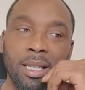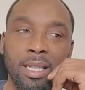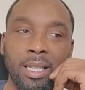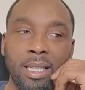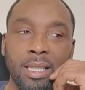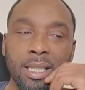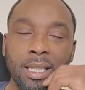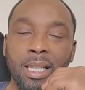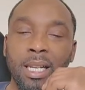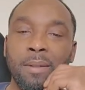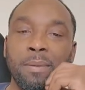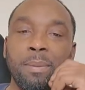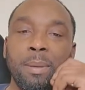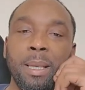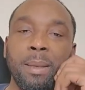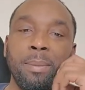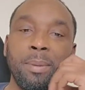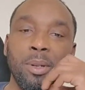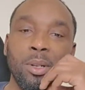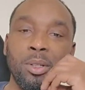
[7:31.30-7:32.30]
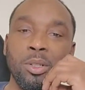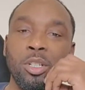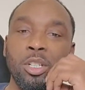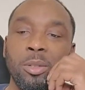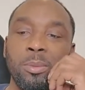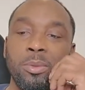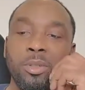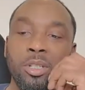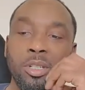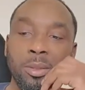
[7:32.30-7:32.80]
There's enough people on
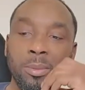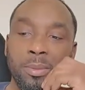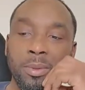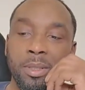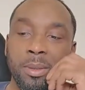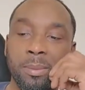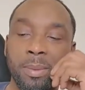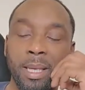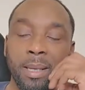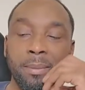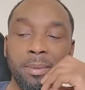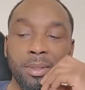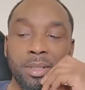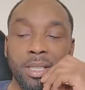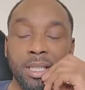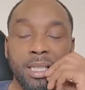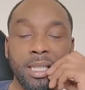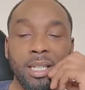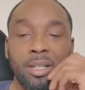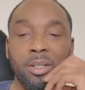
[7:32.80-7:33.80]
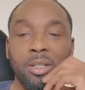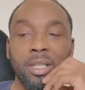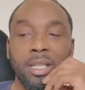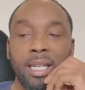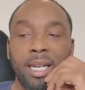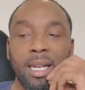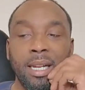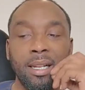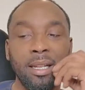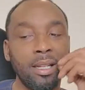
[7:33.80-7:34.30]
YouTube to be able to tell you
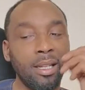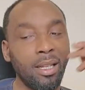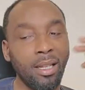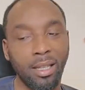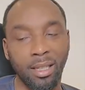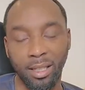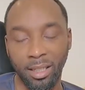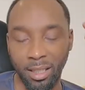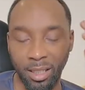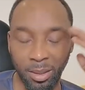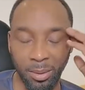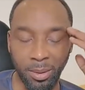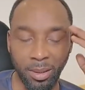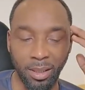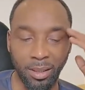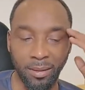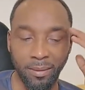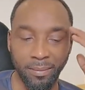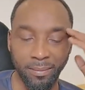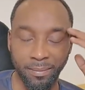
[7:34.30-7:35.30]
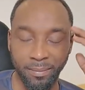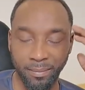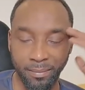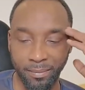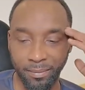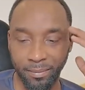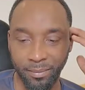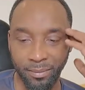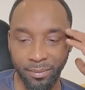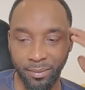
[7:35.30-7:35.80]
that, you know what?
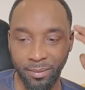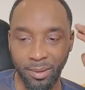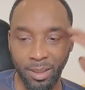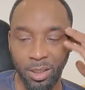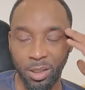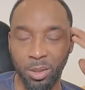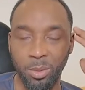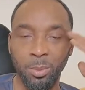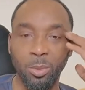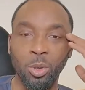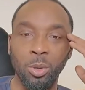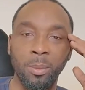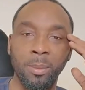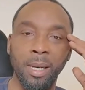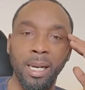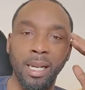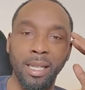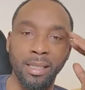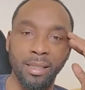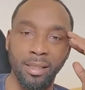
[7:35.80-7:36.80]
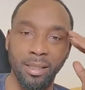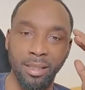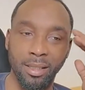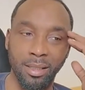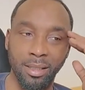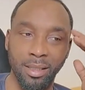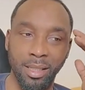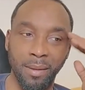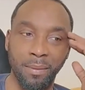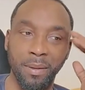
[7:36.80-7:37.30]
Small
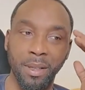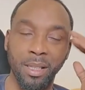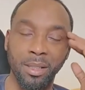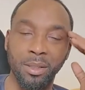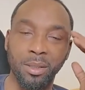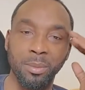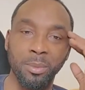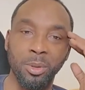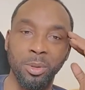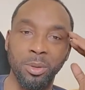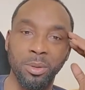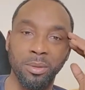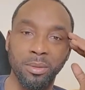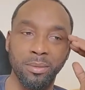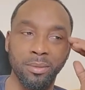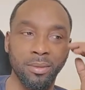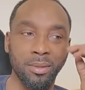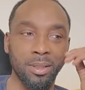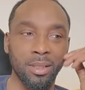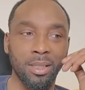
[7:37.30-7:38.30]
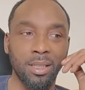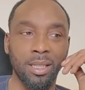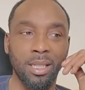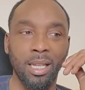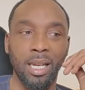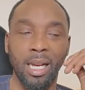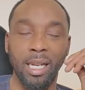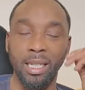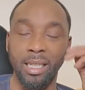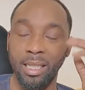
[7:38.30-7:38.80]
minds, they think small.
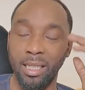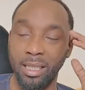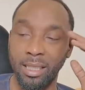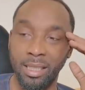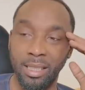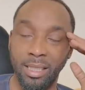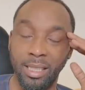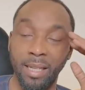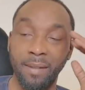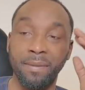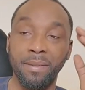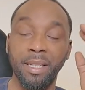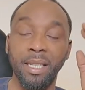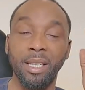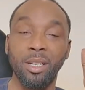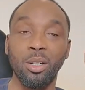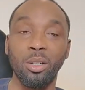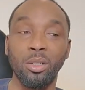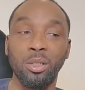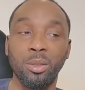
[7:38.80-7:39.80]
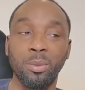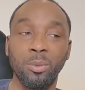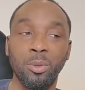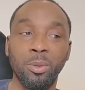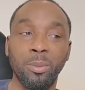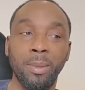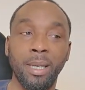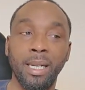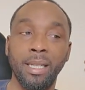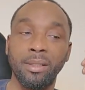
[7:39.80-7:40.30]
And it's definitely got a small
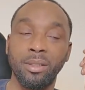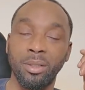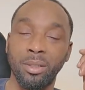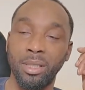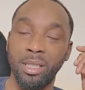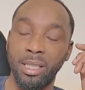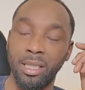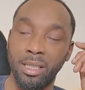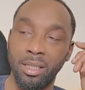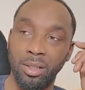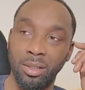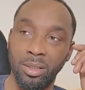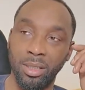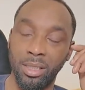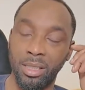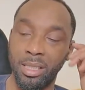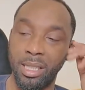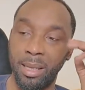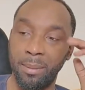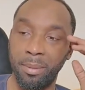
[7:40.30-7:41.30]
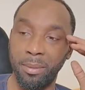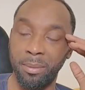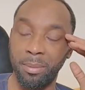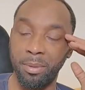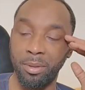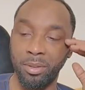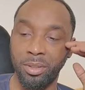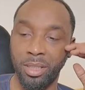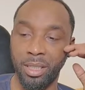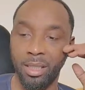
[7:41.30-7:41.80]
mind on this type of
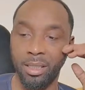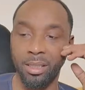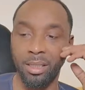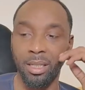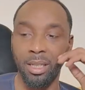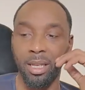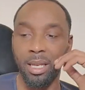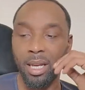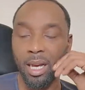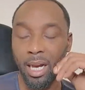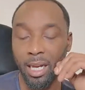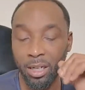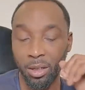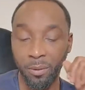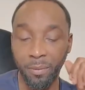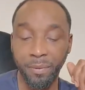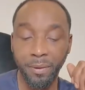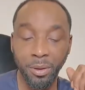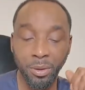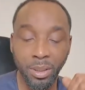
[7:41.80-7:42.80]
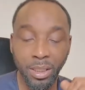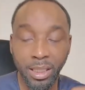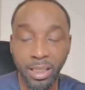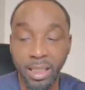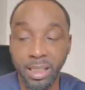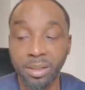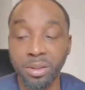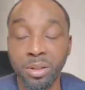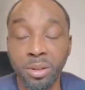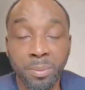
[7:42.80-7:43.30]
project. I don't feel that
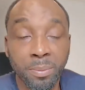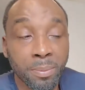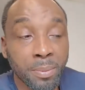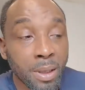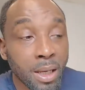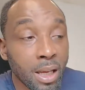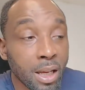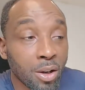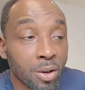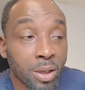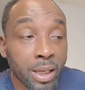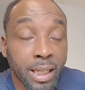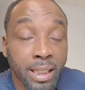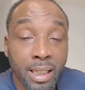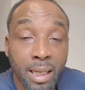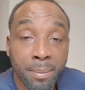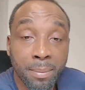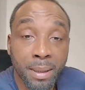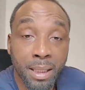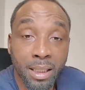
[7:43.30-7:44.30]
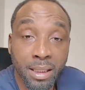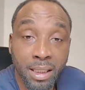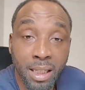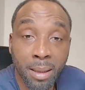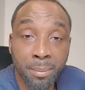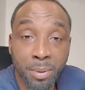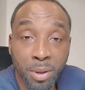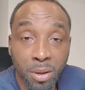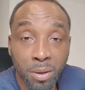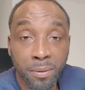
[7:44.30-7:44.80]
this could end up in a
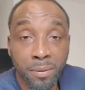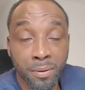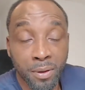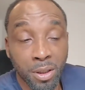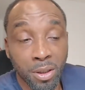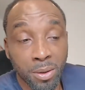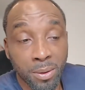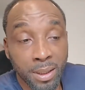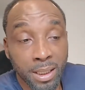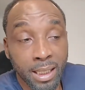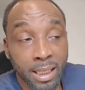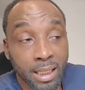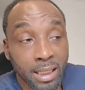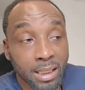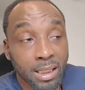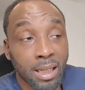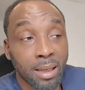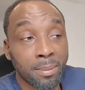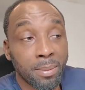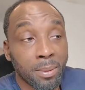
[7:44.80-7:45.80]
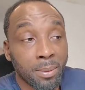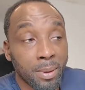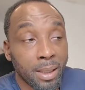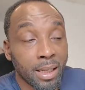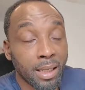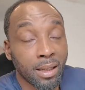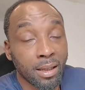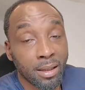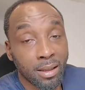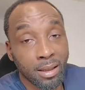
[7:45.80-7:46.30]
W for you in any type of
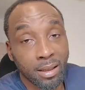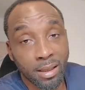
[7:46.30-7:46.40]
way